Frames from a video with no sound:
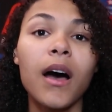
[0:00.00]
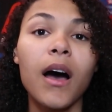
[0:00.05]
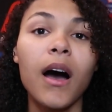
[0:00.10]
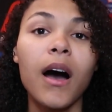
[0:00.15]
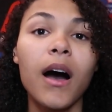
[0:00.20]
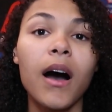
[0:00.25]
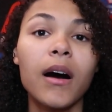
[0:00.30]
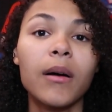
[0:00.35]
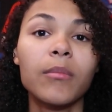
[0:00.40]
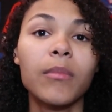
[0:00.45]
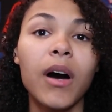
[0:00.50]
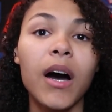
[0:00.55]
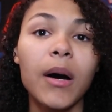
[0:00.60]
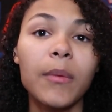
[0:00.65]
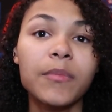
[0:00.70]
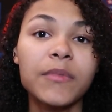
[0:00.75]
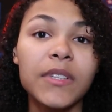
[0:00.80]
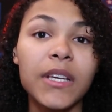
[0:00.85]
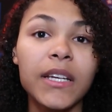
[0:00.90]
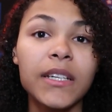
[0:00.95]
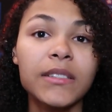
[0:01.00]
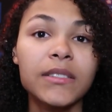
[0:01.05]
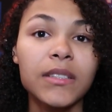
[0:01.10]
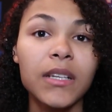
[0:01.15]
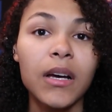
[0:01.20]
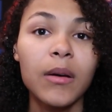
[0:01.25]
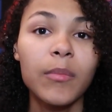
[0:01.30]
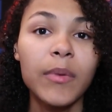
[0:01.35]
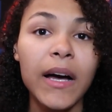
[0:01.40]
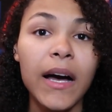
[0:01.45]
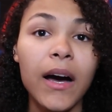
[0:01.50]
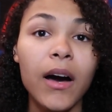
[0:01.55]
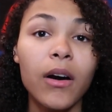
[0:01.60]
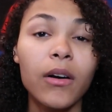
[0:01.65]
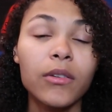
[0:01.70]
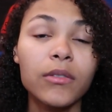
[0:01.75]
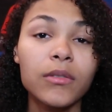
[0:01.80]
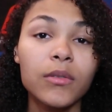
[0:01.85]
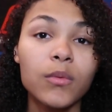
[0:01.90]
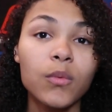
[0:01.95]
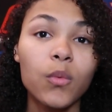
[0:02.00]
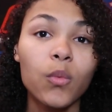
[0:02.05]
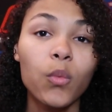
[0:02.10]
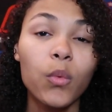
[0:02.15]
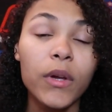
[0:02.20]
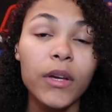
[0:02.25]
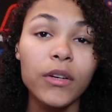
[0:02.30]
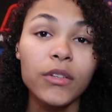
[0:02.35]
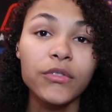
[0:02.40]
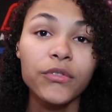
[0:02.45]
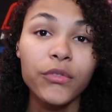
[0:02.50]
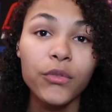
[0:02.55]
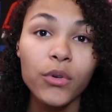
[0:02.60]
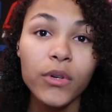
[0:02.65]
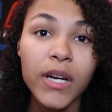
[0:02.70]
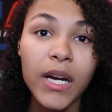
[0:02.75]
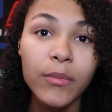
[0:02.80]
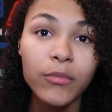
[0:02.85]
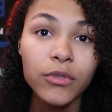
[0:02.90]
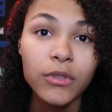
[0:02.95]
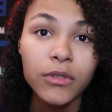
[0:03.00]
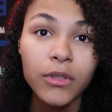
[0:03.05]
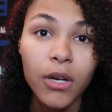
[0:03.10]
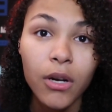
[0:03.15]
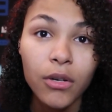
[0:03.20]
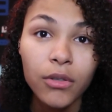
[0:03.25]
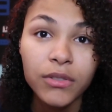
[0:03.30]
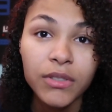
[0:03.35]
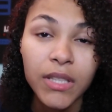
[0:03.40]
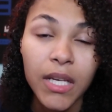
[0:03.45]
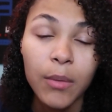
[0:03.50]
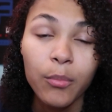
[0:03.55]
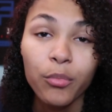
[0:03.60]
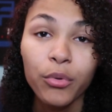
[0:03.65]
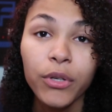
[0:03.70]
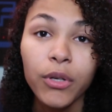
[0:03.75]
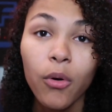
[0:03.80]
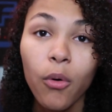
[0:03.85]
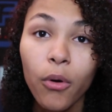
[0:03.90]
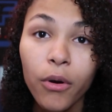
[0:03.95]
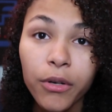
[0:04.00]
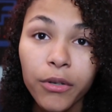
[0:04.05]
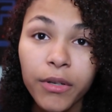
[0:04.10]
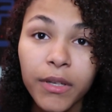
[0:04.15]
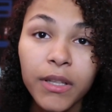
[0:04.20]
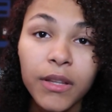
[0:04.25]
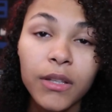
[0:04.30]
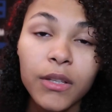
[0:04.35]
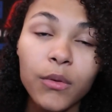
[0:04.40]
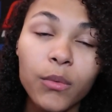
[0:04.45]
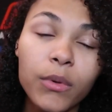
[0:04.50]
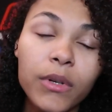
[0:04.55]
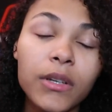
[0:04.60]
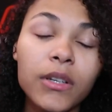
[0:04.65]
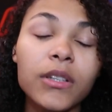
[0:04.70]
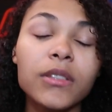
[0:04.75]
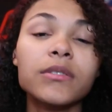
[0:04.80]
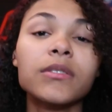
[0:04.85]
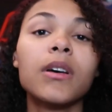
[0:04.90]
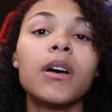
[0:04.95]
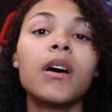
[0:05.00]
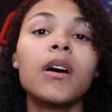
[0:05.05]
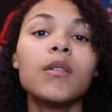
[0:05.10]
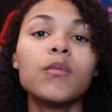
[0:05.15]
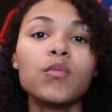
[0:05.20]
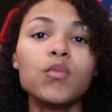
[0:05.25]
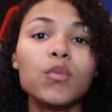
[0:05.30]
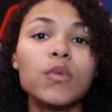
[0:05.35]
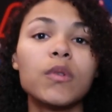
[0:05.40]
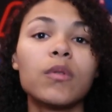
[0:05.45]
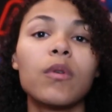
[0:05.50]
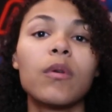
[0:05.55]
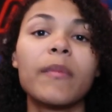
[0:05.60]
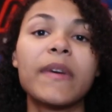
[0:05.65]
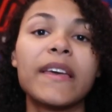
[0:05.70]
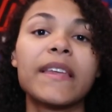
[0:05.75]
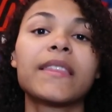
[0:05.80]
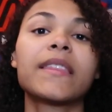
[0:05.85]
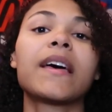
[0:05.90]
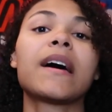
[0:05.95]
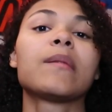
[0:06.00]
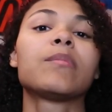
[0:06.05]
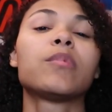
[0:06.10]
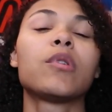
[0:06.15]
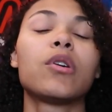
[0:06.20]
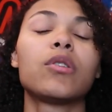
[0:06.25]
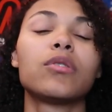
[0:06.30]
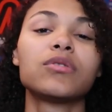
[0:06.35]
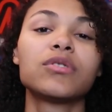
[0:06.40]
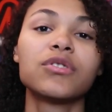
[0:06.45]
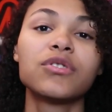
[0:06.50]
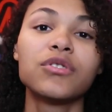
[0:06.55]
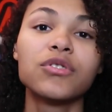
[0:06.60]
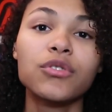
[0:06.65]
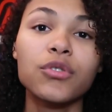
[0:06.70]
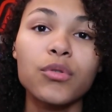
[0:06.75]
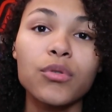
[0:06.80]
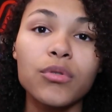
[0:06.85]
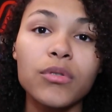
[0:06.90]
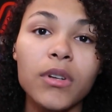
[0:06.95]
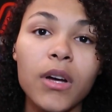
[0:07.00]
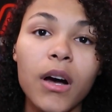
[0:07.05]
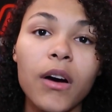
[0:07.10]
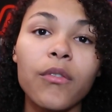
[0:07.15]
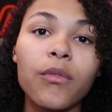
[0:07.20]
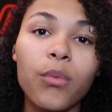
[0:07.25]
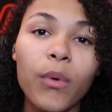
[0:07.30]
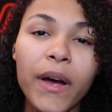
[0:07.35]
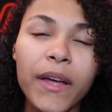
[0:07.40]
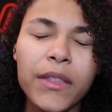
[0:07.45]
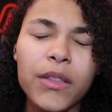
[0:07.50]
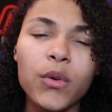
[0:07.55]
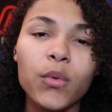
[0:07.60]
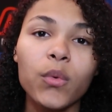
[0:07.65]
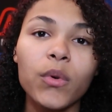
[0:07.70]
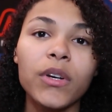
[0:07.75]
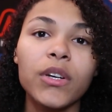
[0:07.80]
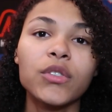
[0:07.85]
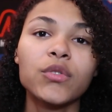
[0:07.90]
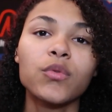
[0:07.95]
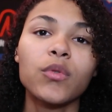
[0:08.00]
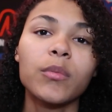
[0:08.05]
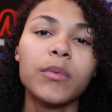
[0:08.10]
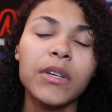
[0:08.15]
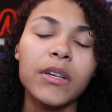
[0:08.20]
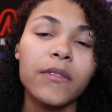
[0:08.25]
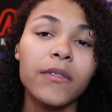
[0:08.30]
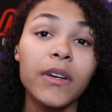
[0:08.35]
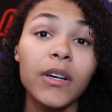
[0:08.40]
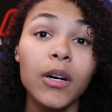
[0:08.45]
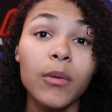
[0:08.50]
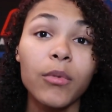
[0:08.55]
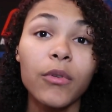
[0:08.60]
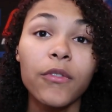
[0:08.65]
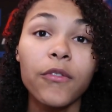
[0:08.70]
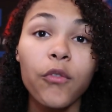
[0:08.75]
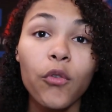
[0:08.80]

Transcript: um, updates about wheels for emerald coast and pre-ordering the wheels we will make that post soon of when the wheels will be available